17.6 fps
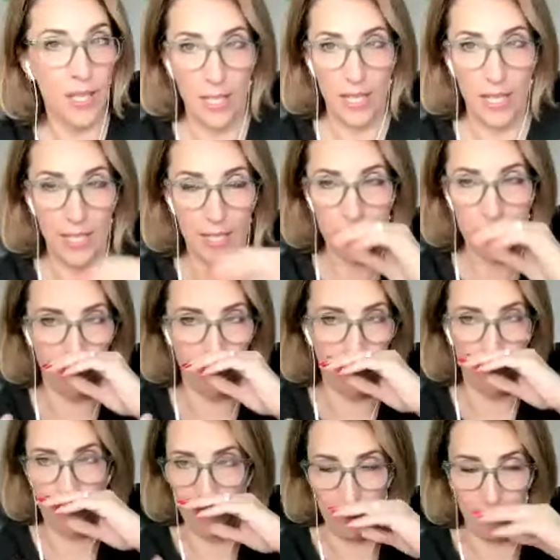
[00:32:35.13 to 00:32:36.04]
It doesn't
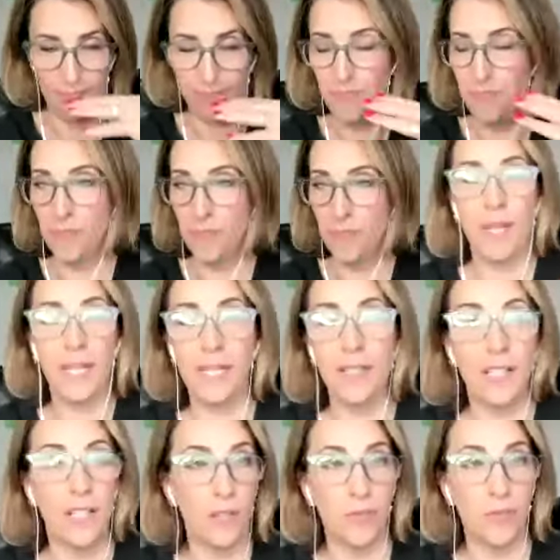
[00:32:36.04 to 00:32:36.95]

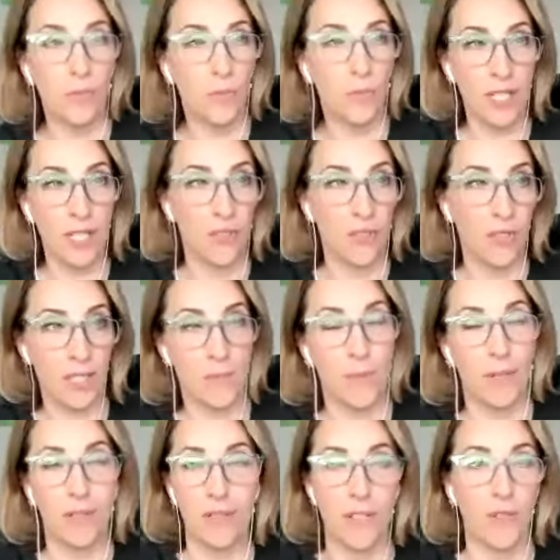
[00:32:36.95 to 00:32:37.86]
mean that we don't
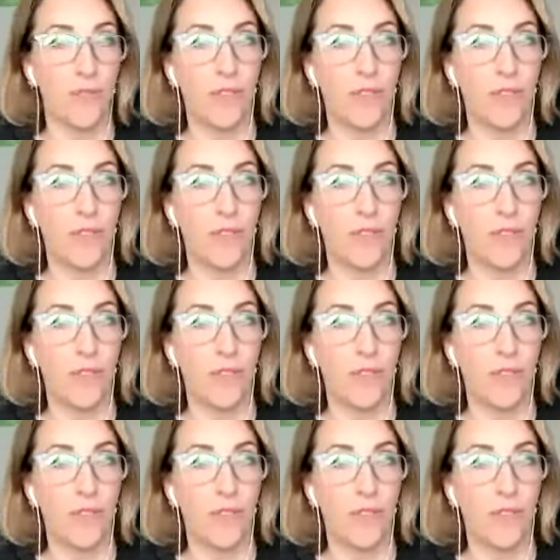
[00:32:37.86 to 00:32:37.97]
experience